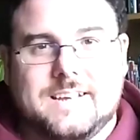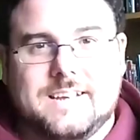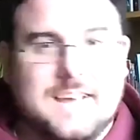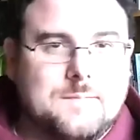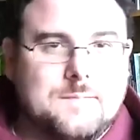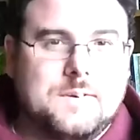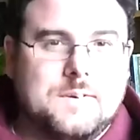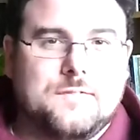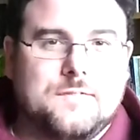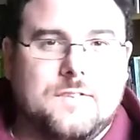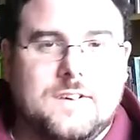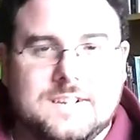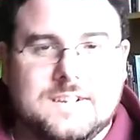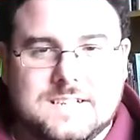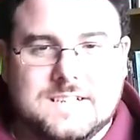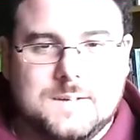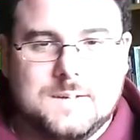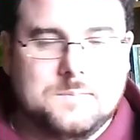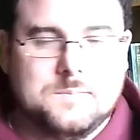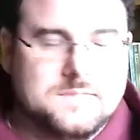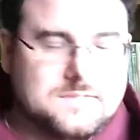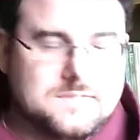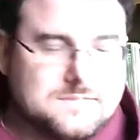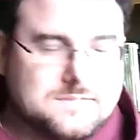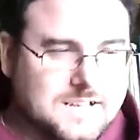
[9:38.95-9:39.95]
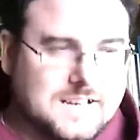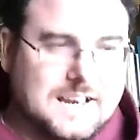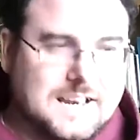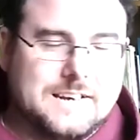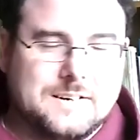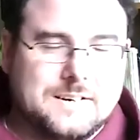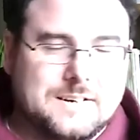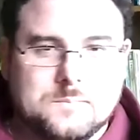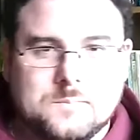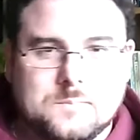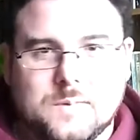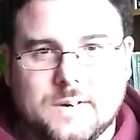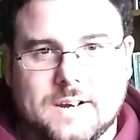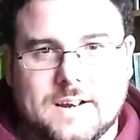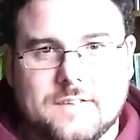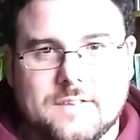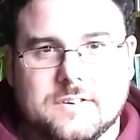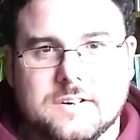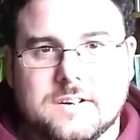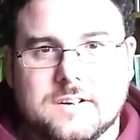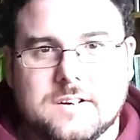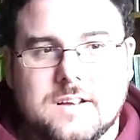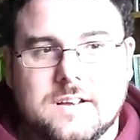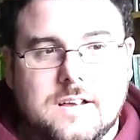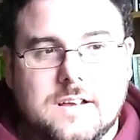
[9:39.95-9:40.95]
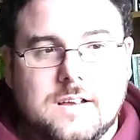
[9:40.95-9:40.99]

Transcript: yeah, you fall asleep, see you later, whatever.